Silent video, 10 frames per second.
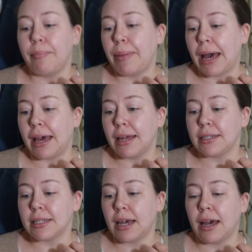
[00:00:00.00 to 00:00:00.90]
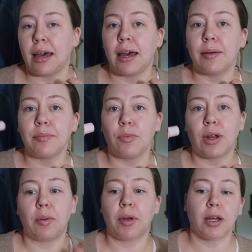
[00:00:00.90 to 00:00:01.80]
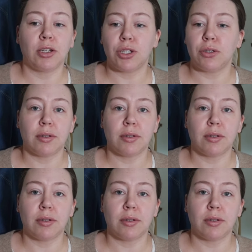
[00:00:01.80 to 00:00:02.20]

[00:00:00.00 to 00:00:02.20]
but um, when I went on to